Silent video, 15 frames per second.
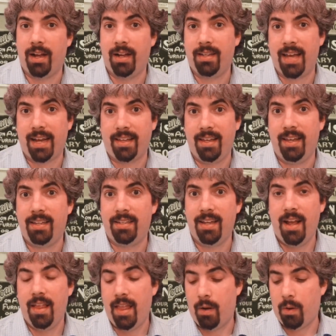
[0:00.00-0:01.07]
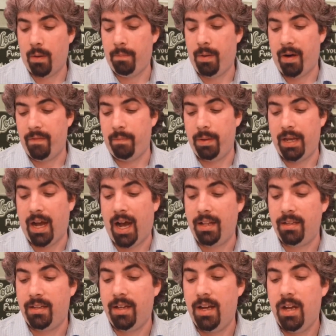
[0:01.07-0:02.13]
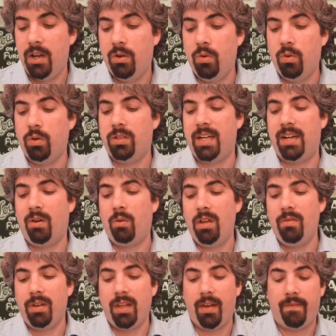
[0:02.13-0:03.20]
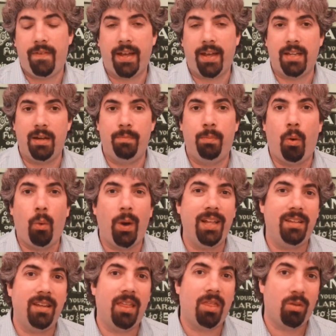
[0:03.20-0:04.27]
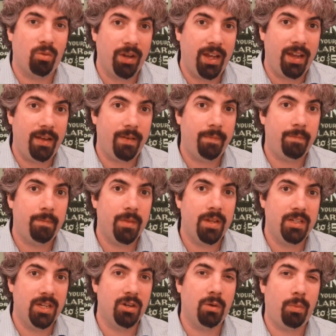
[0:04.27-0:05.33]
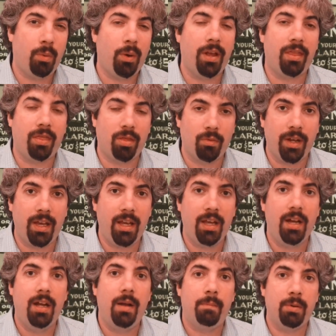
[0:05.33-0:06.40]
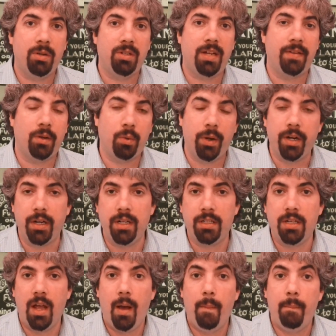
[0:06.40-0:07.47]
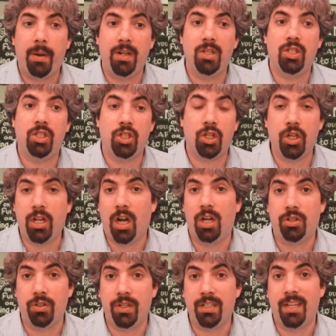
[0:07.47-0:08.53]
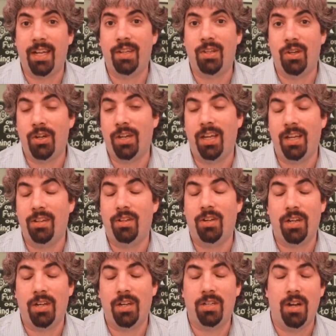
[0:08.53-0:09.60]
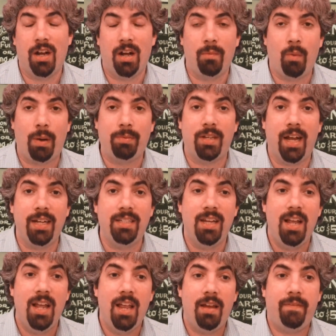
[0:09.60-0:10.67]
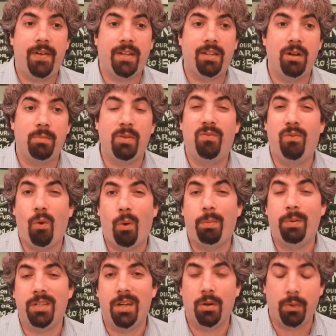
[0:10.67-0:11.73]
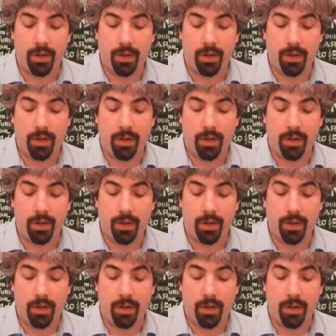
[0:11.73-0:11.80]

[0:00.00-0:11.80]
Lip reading: techniques that were above and beyond. Google said it only really affected 0.3% of queries, but in certain countries like Turkey and Turkish websites, it affected almost 4% of